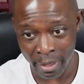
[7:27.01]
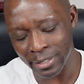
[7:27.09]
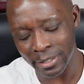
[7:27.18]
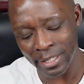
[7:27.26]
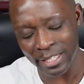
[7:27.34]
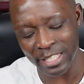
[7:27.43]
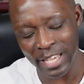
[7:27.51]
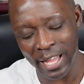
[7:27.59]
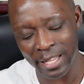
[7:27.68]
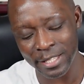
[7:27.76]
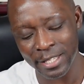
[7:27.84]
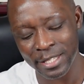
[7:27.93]
The
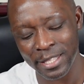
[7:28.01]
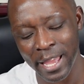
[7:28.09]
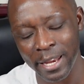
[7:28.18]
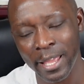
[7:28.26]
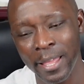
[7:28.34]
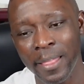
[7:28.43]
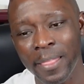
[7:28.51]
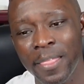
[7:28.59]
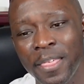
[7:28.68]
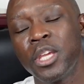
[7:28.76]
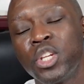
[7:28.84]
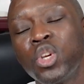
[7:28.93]
challenge is that
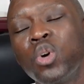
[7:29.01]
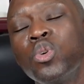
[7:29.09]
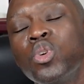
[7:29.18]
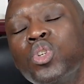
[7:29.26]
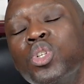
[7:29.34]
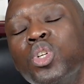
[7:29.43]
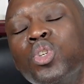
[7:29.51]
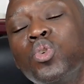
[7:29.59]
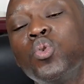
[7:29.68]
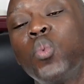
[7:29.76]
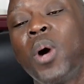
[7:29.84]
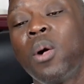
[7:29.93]
they don't usually do
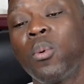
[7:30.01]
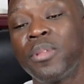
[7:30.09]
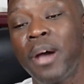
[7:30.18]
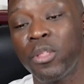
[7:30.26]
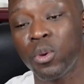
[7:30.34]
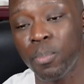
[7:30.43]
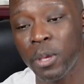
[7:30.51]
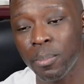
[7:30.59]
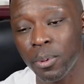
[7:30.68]
well with other people,